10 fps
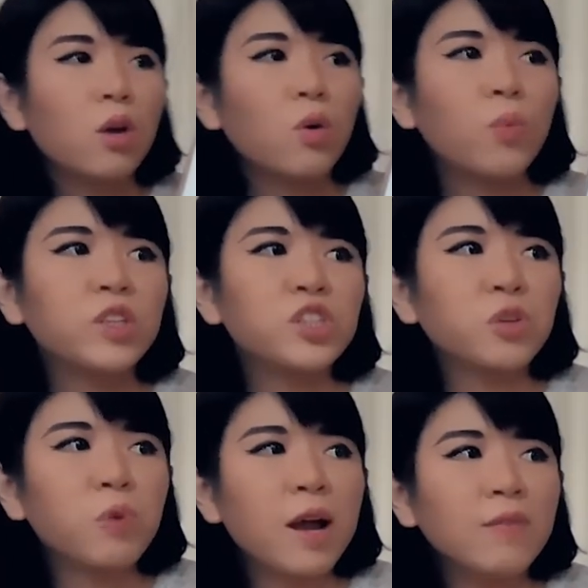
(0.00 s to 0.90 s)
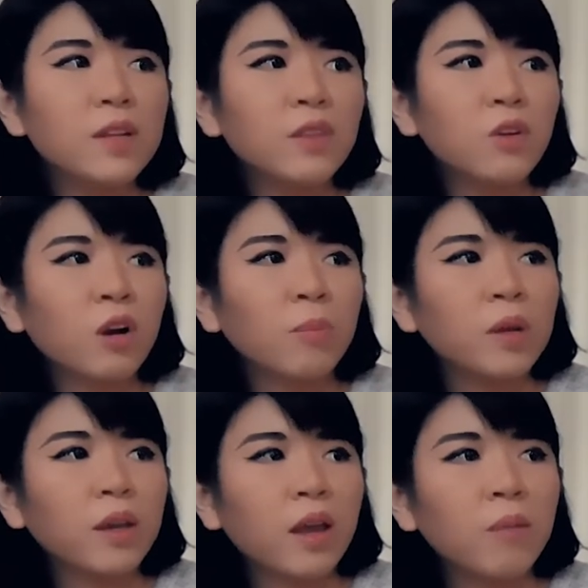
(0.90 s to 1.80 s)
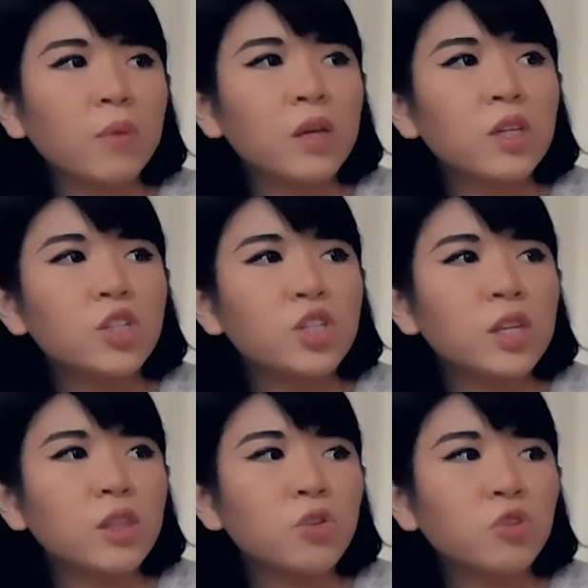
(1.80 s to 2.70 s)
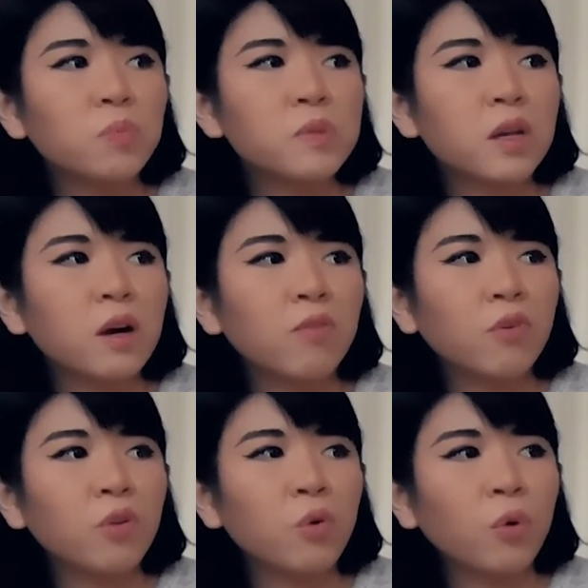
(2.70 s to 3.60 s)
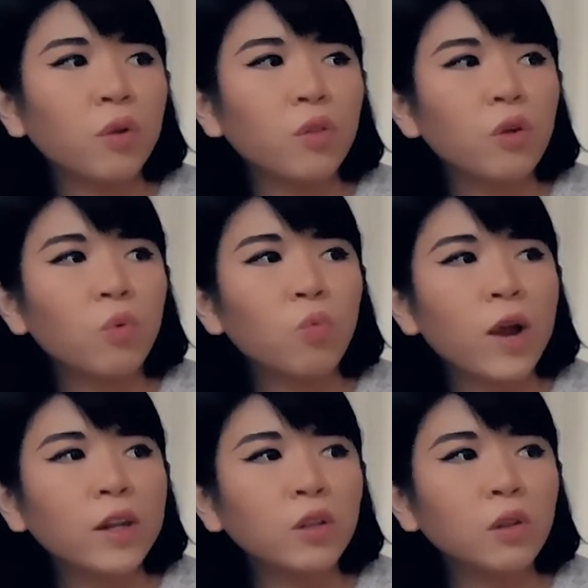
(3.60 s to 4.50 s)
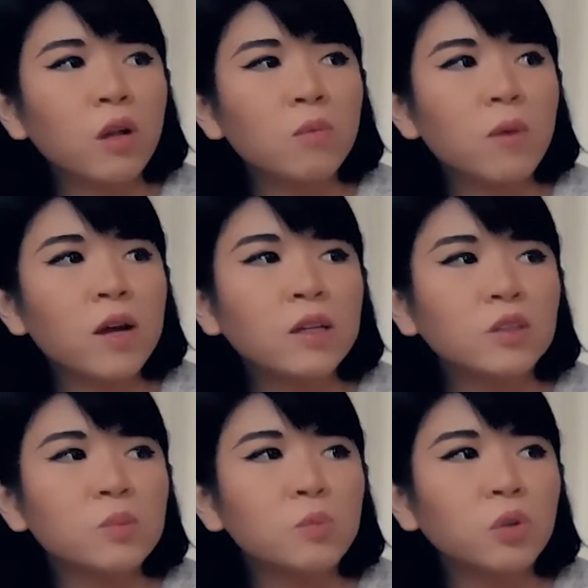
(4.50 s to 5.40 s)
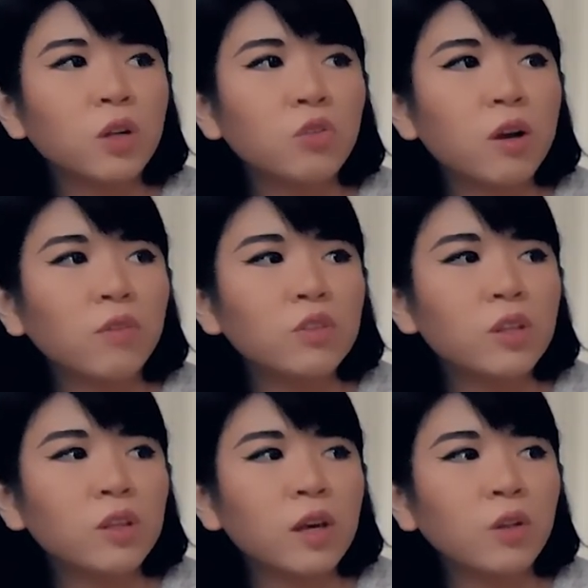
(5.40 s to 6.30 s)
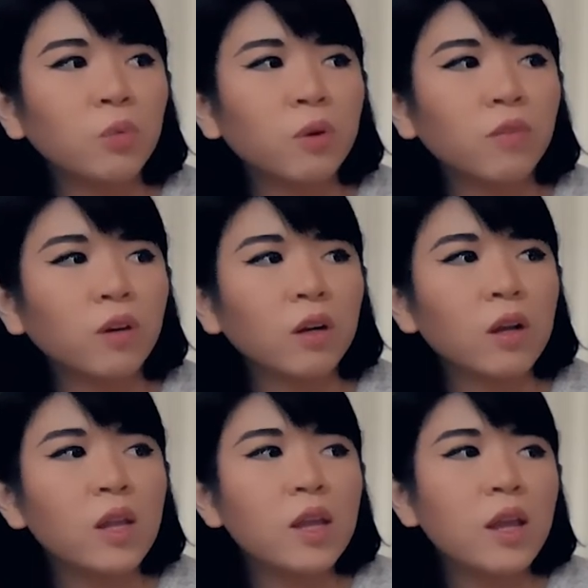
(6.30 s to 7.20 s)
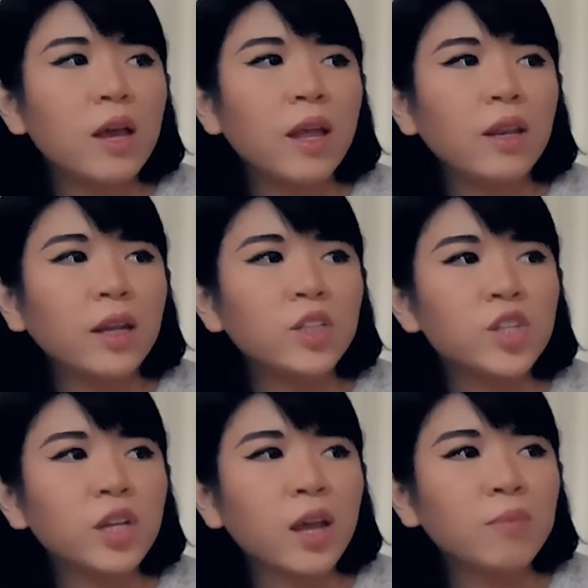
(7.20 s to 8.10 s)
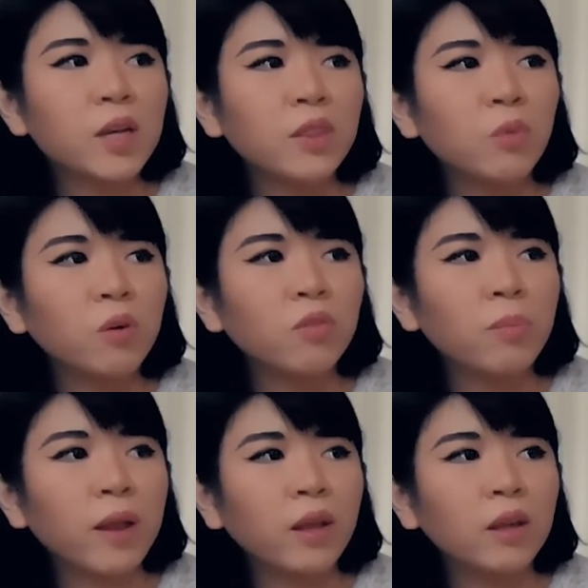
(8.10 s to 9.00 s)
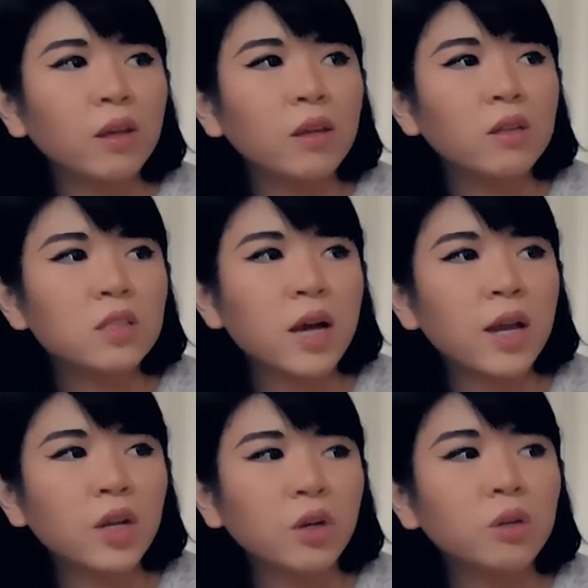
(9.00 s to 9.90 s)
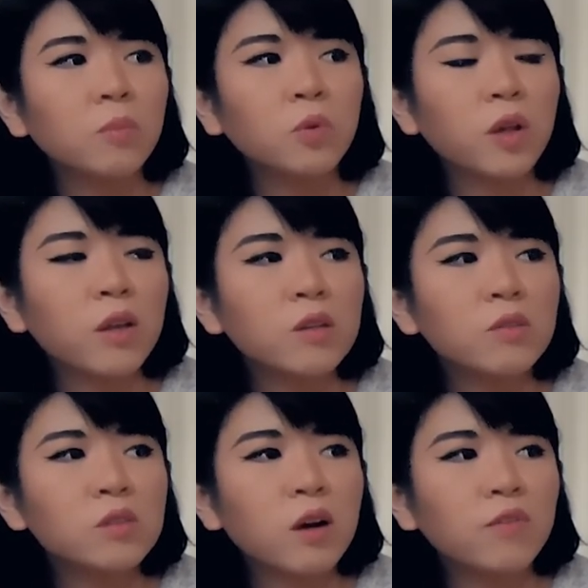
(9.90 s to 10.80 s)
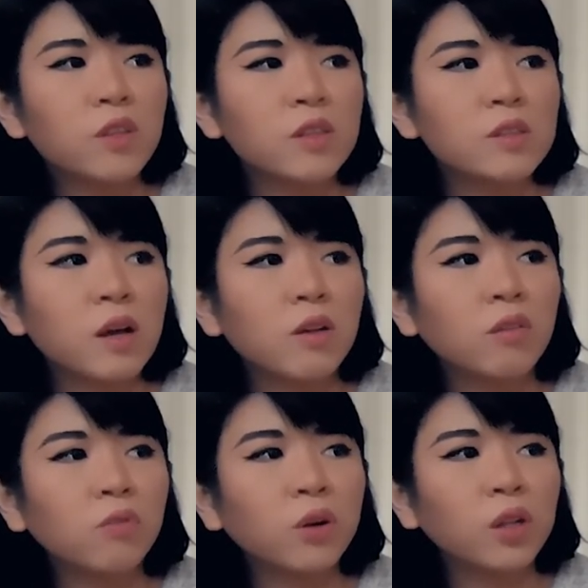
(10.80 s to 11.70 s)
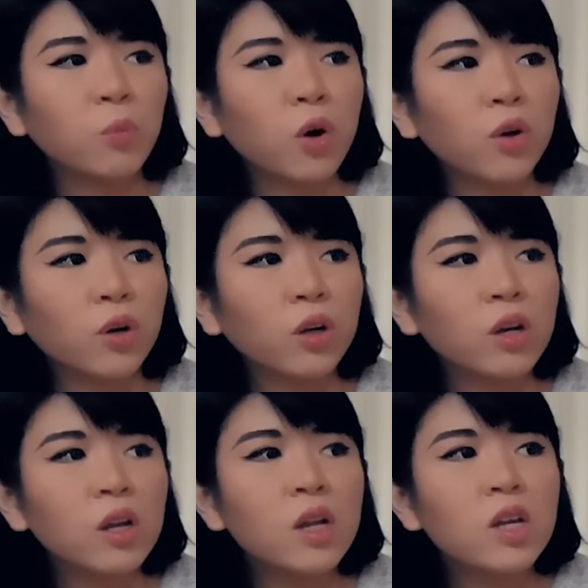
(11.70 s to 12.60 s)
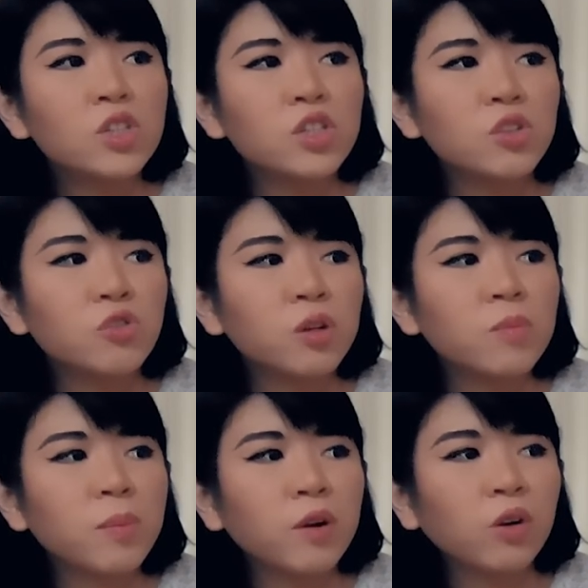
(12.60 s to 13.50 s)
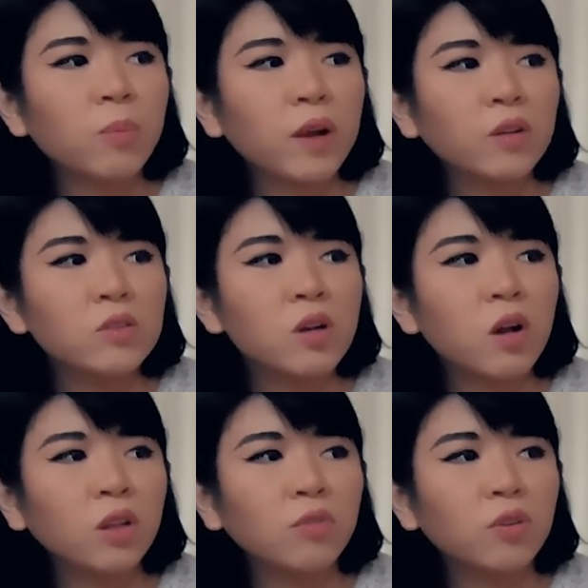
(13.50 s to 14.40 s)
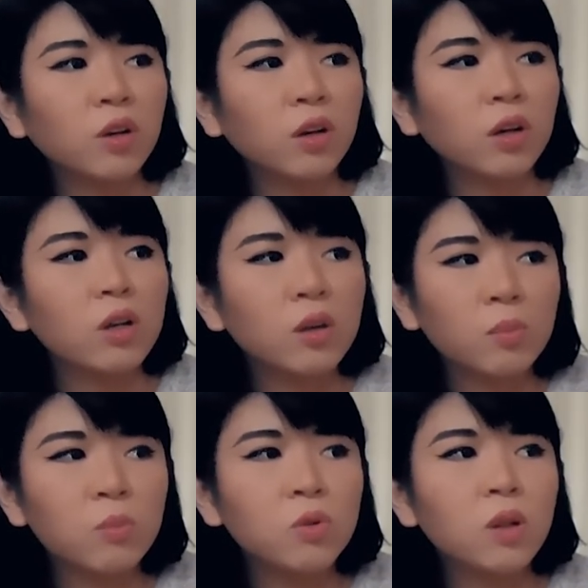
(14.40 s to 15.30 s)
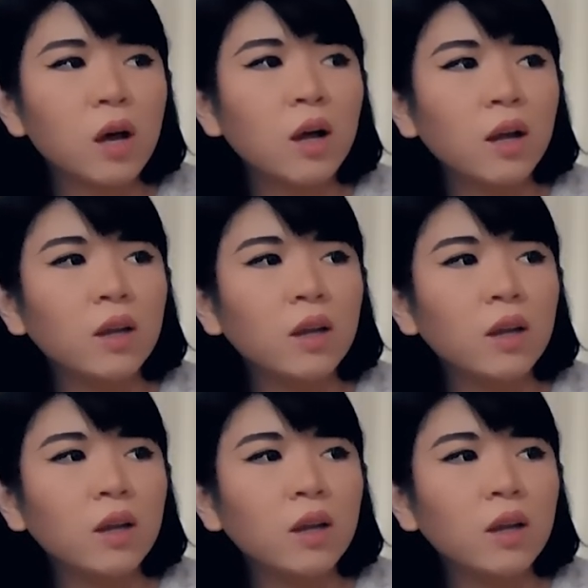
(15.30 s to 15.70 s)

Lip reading: When she arrived at the army camp, she and the troop set off for the north. Riding long miles, Mulan traveled to the Yellow River. At night, she camped at the riverbank. Tired, Mulan dozed off to the sound of running water. She dreamed about her parents calling for her, "Mulan."